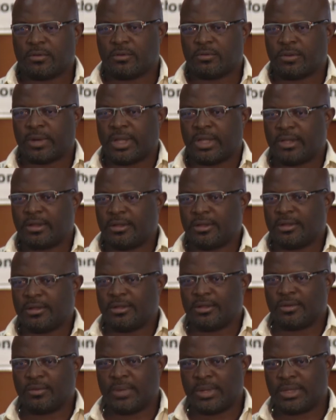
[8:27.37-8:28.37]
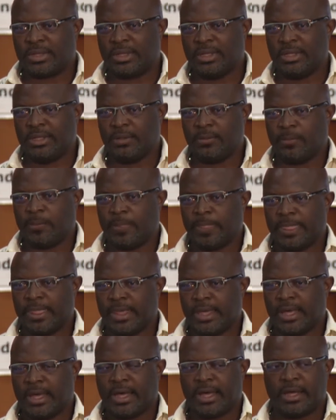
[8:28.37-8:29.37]
quite quickly,
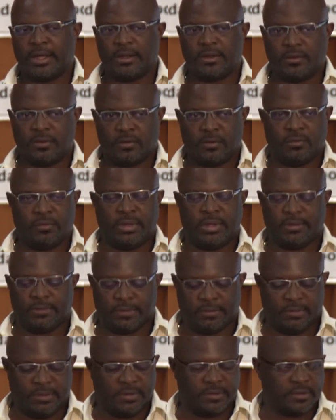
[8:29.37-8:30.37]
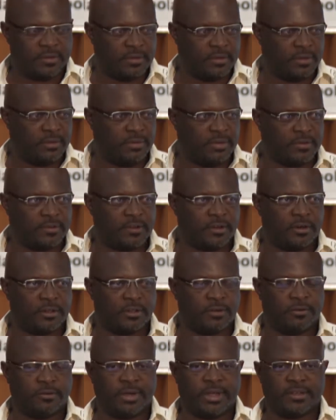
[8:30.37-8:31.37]
and we sought
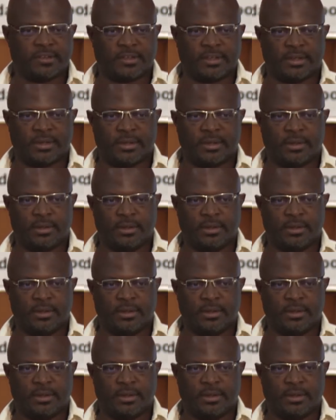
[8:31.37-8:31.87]
to address it.